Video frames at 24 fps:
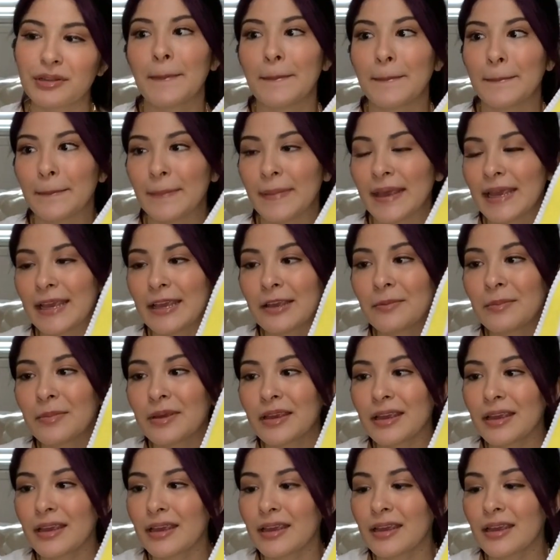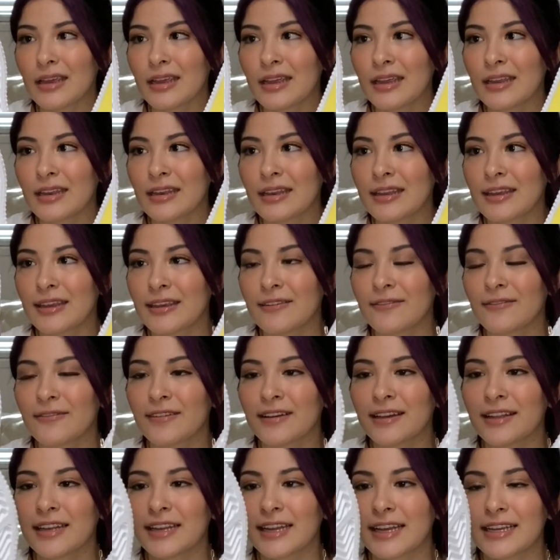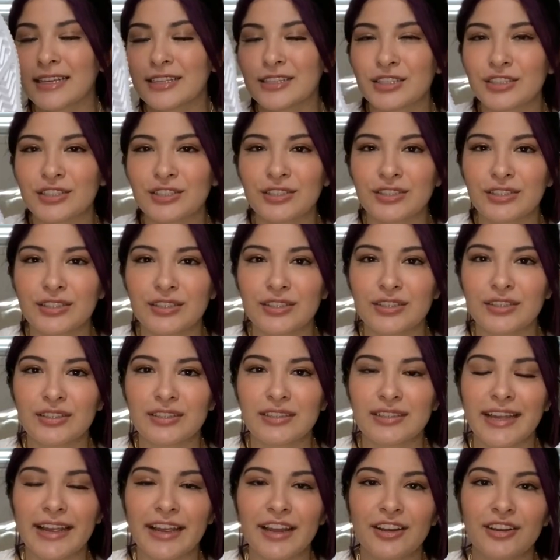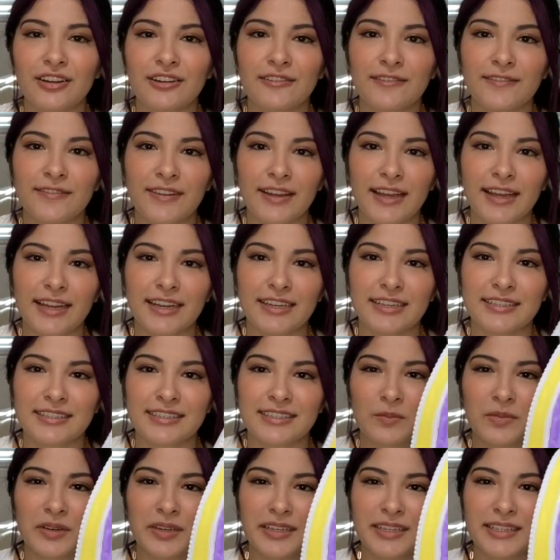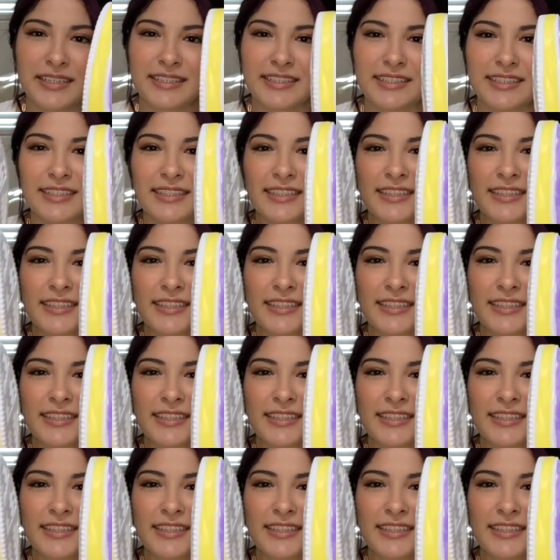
maybe it'd give a nicer, lighter effect, but